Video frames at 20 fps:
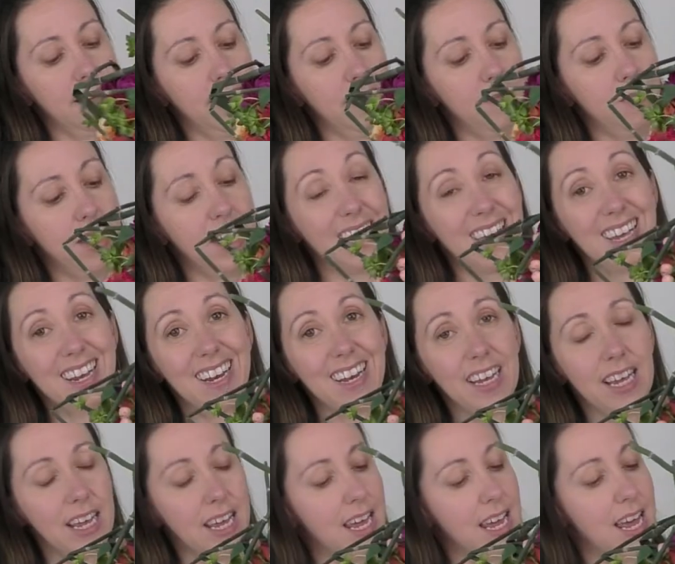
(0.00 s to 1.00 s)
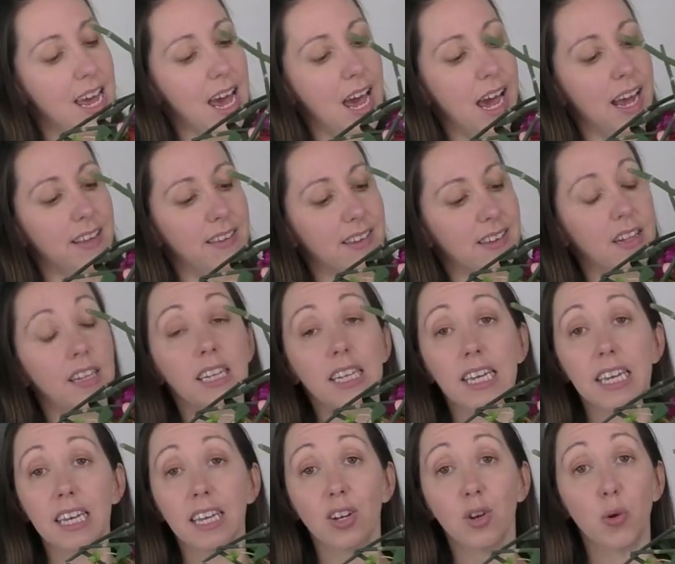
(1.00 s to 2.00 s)
Make it as
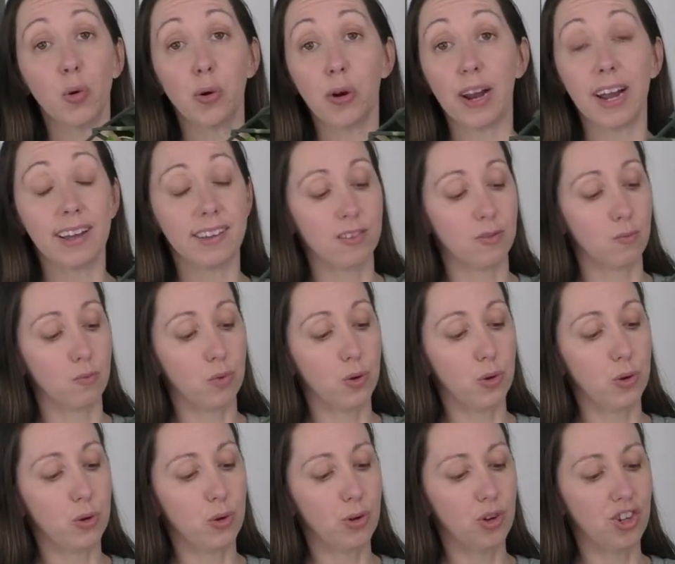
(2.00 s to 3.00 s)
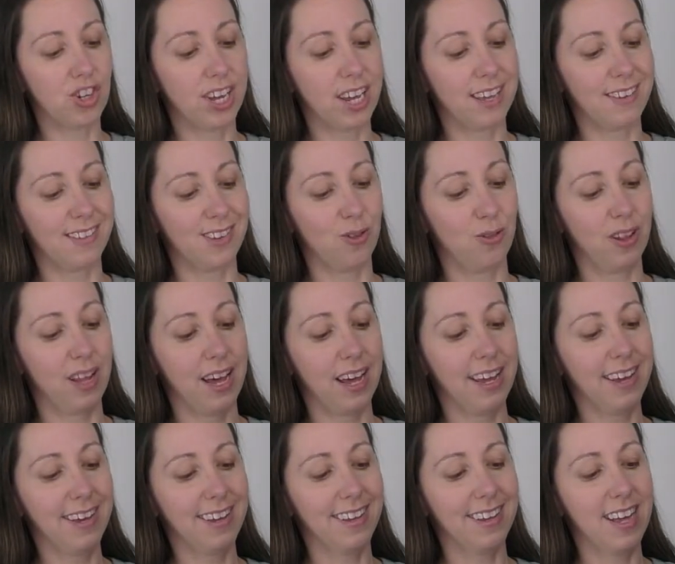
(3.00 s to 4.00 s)
clean or as rouged as you
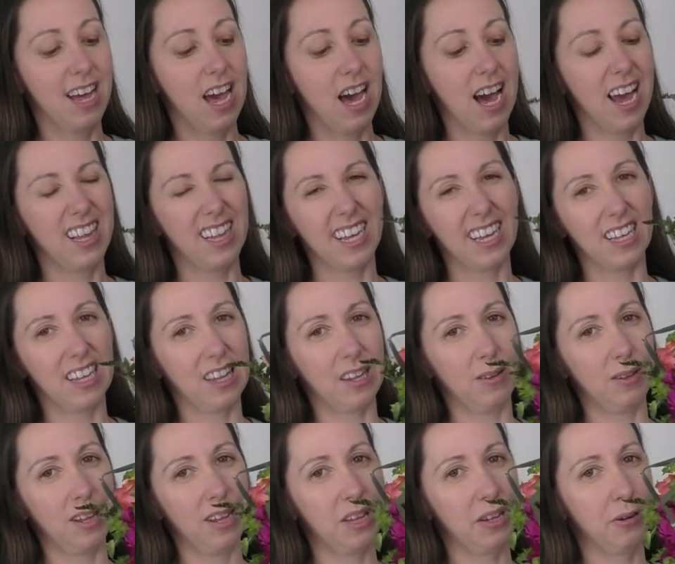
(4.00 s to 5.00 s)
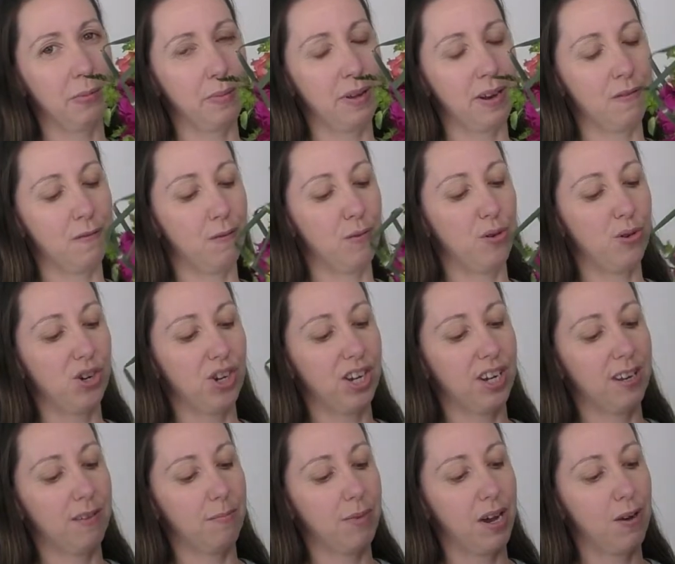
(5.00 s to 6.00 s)
like. I like a little bit of rouging
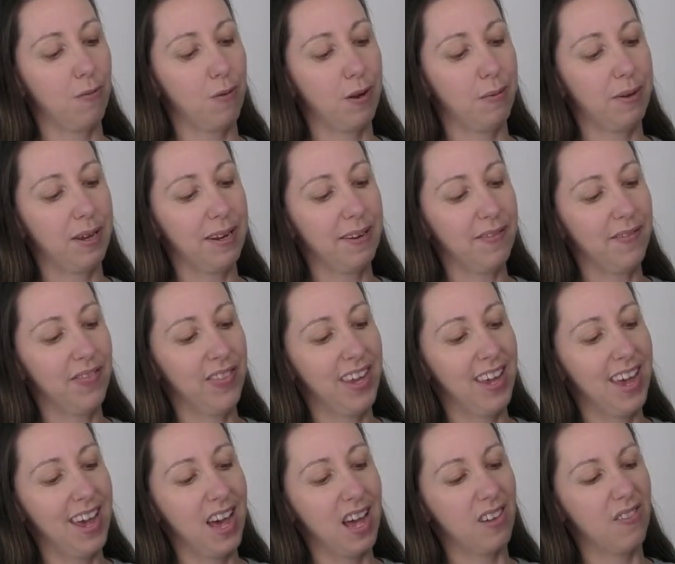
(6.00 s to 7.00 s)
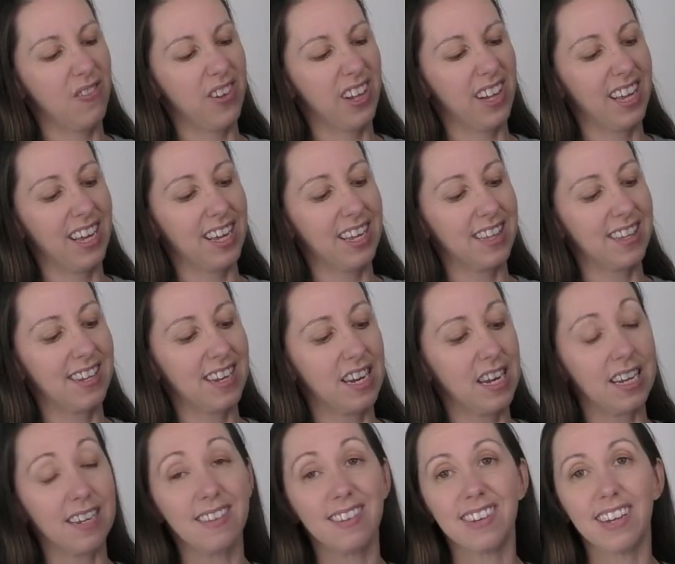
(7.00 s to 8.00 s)
in my ribbon. I feel like it's a
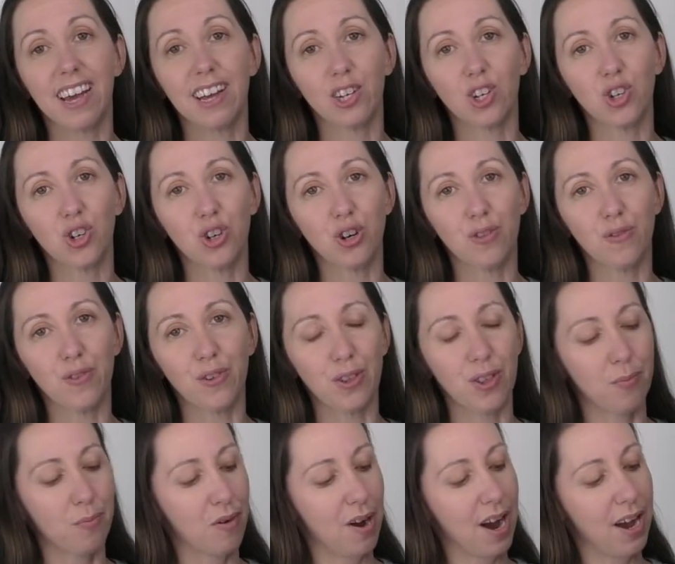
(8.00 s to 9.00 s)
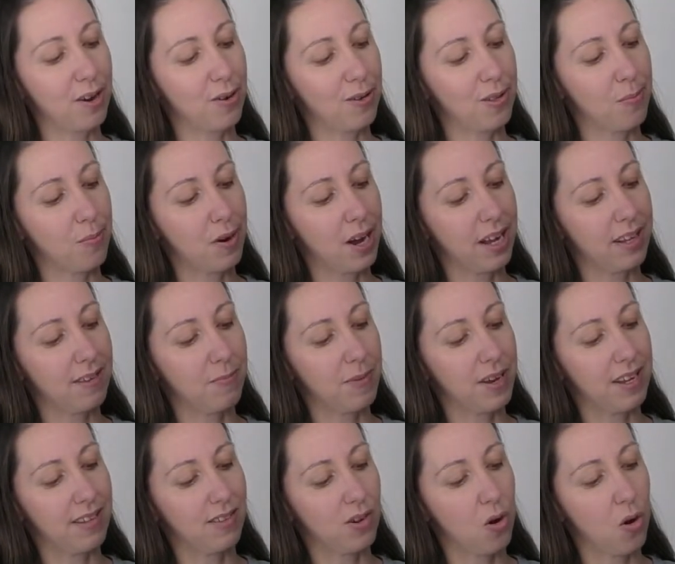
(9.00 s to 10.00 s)
nice texture for the bride or the
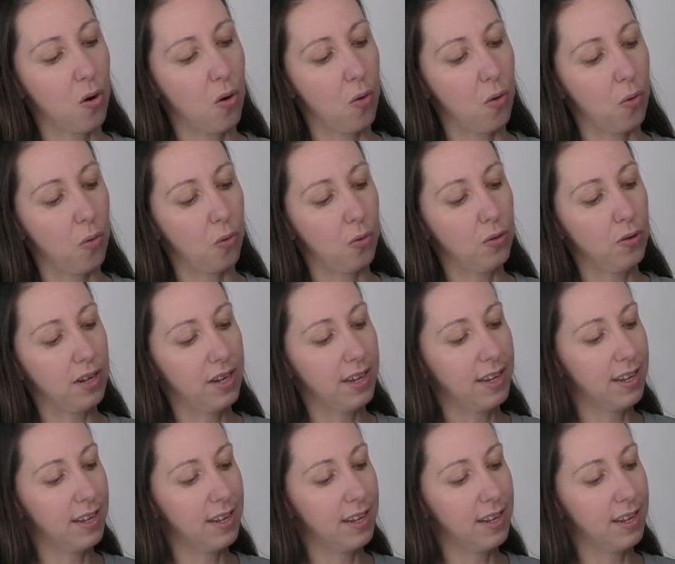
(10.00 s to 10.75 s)
bridesmaid to hold.